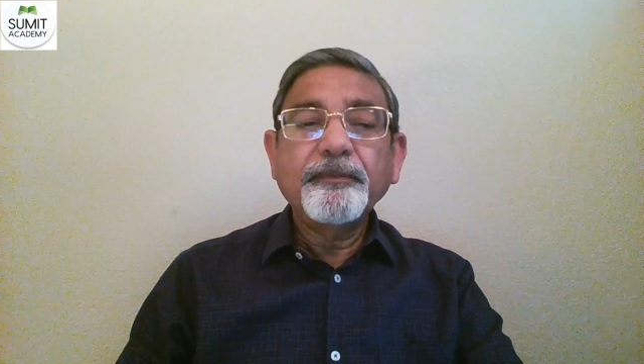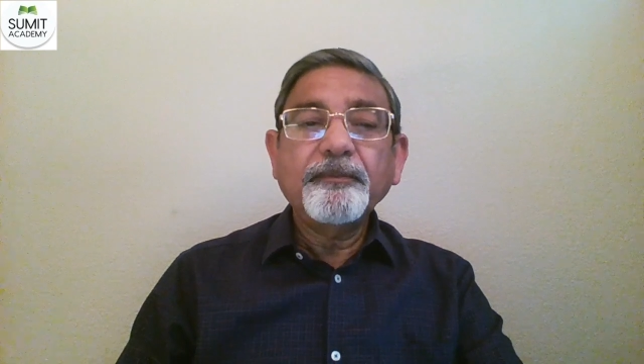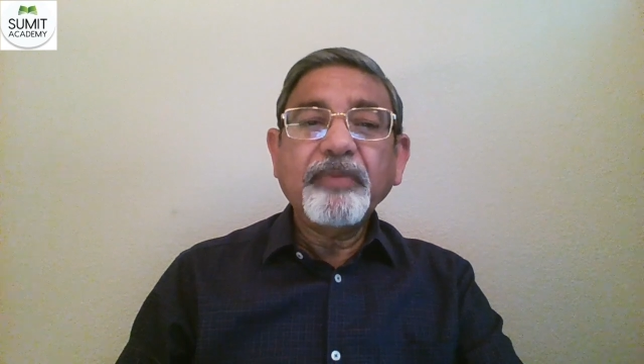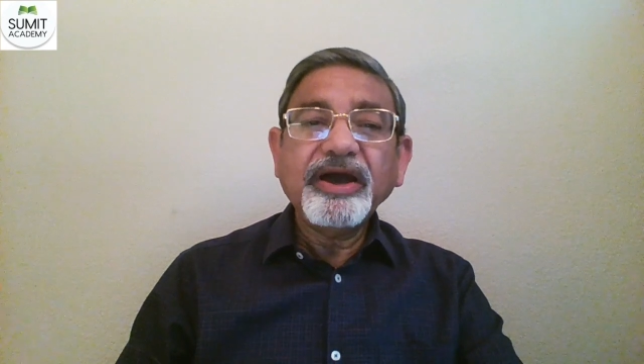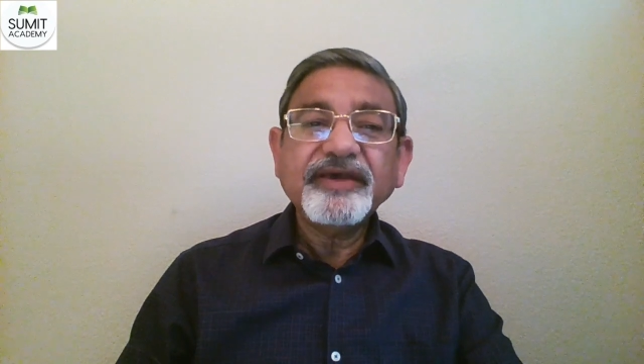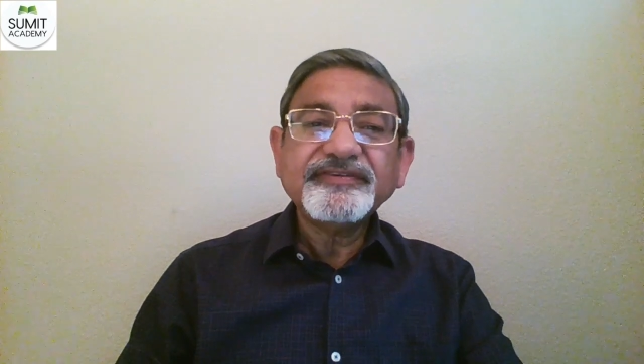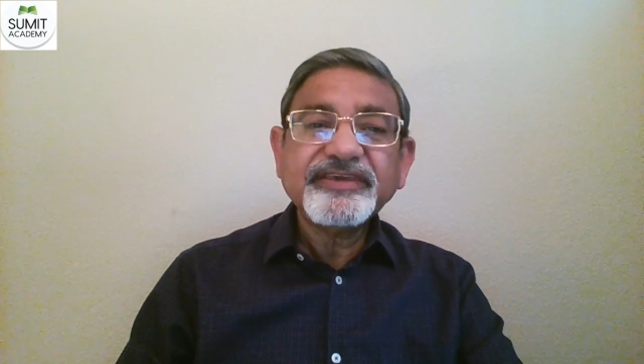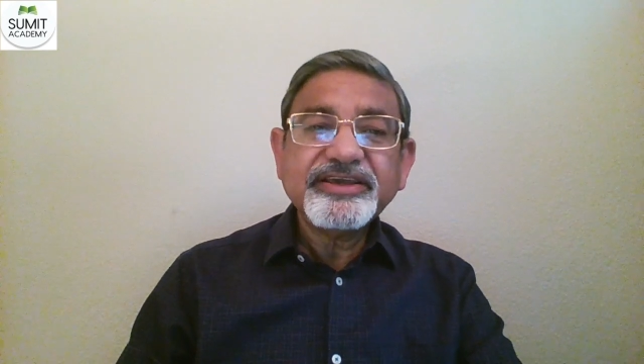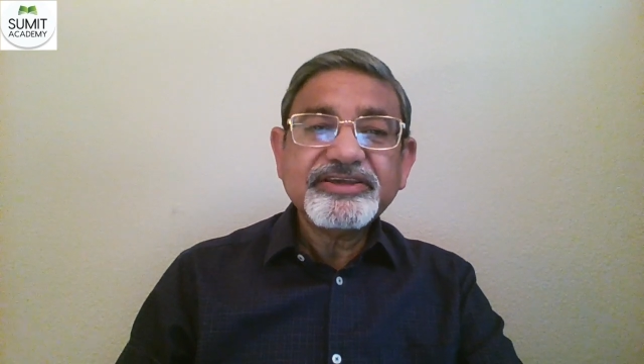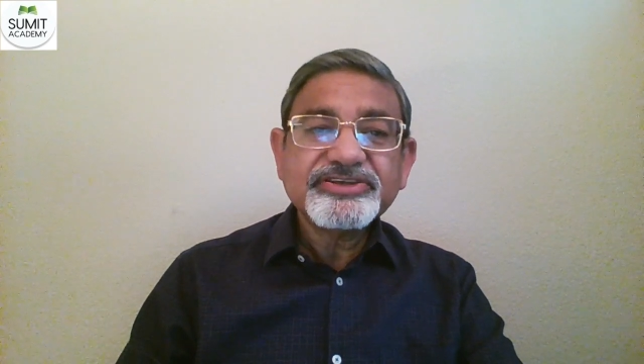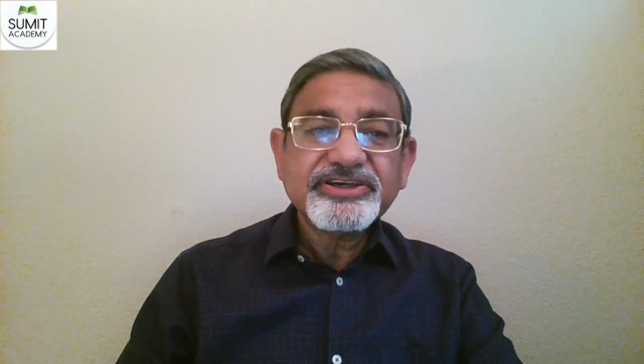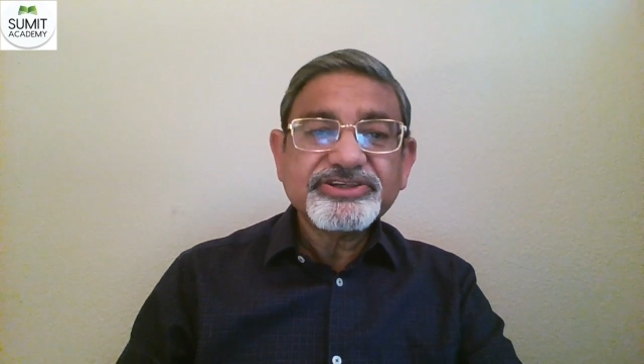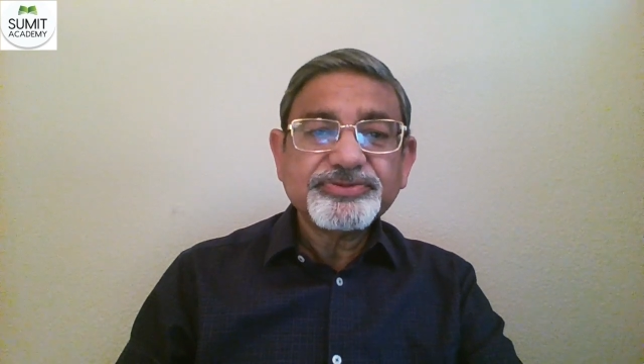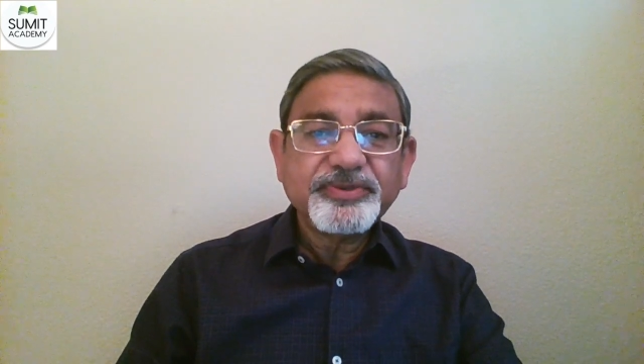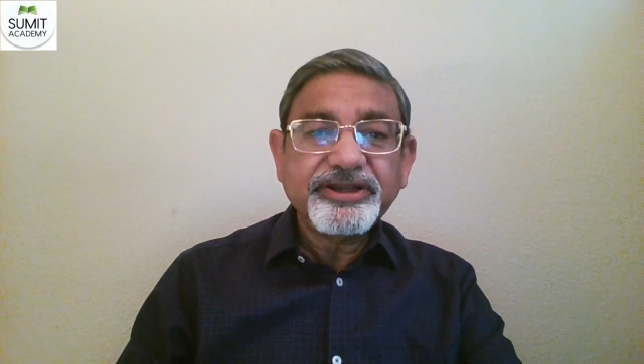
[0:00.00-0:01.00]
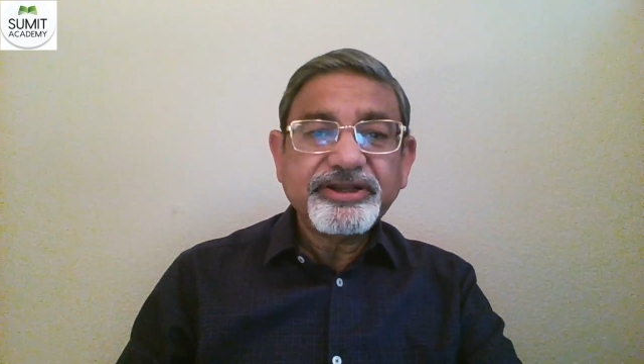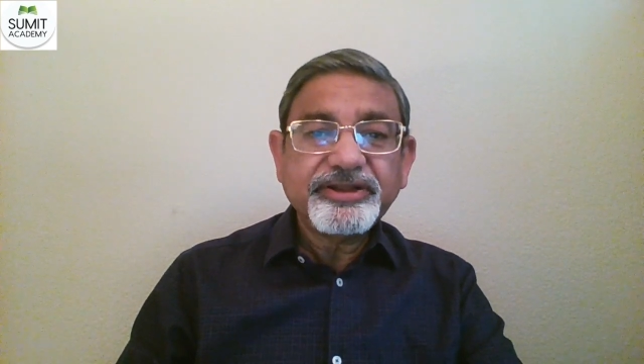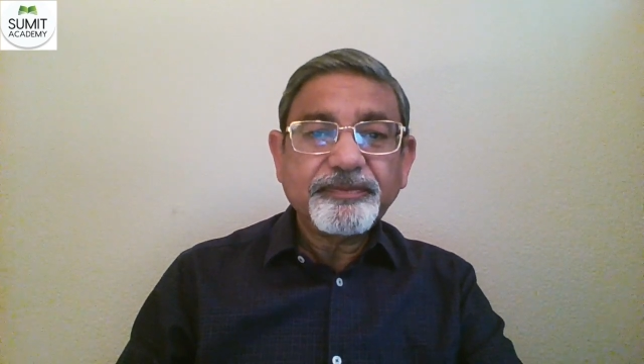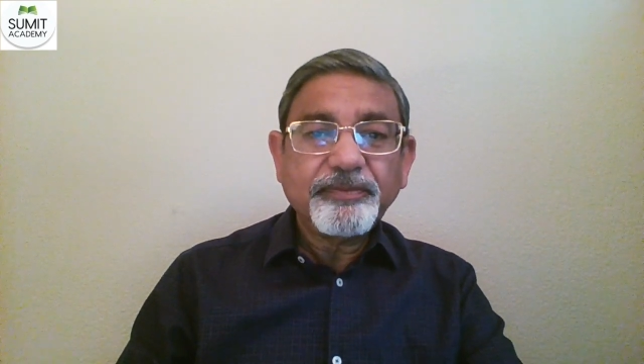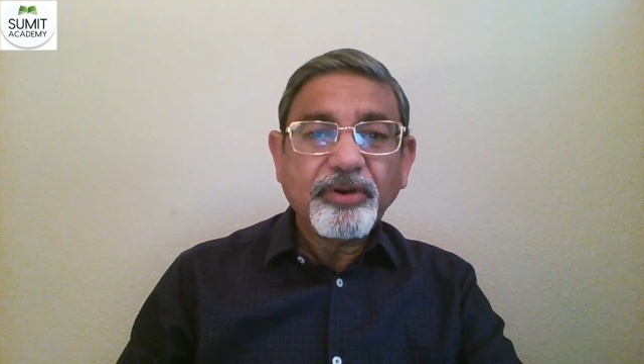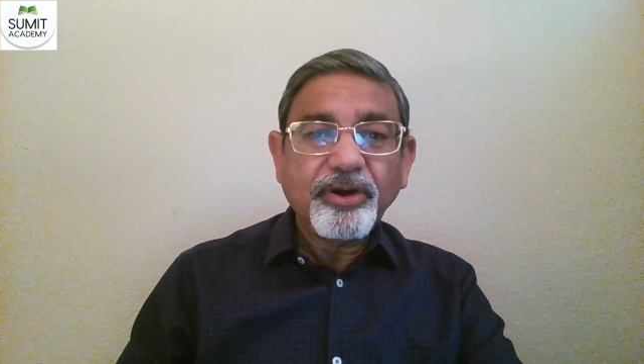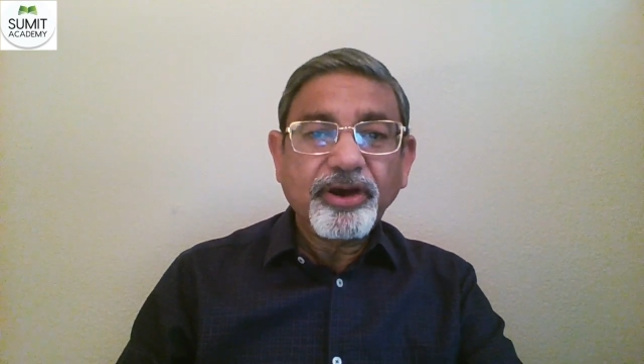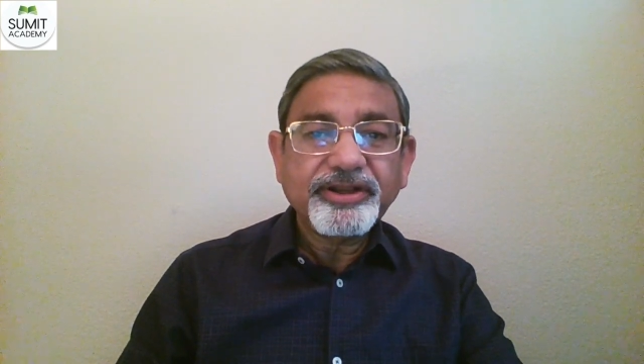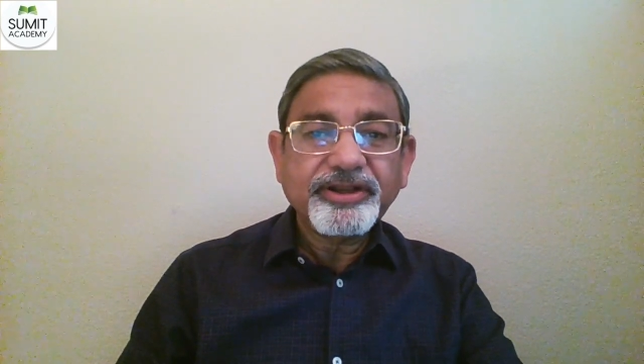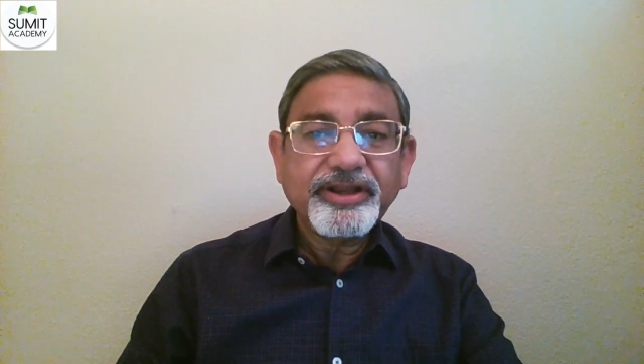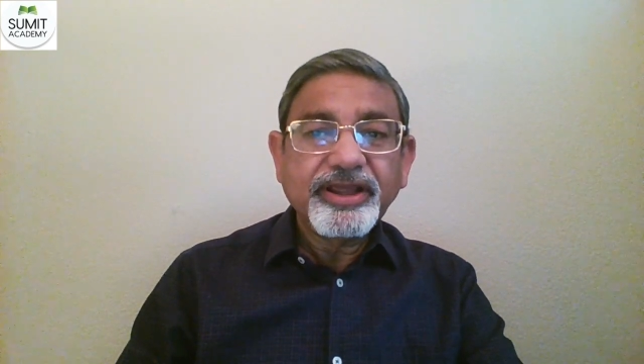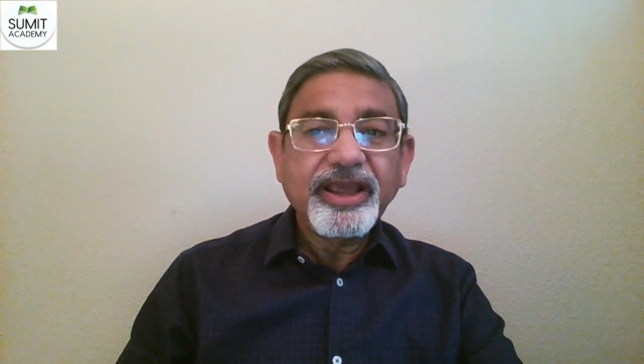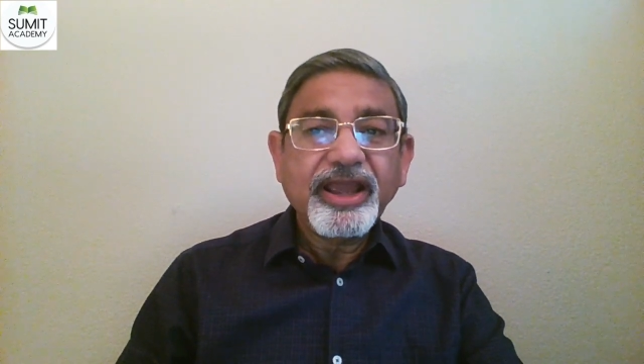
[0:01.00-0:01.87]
passing judgment upon,